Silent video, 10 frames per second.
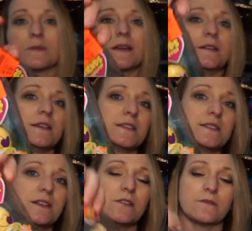red
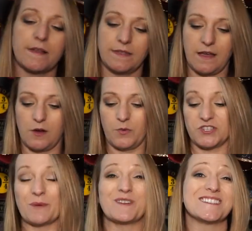sticker right there,
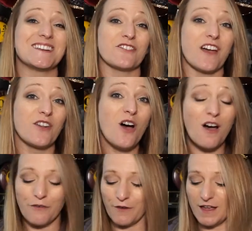which I'm gonna tear that
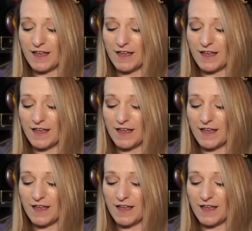off.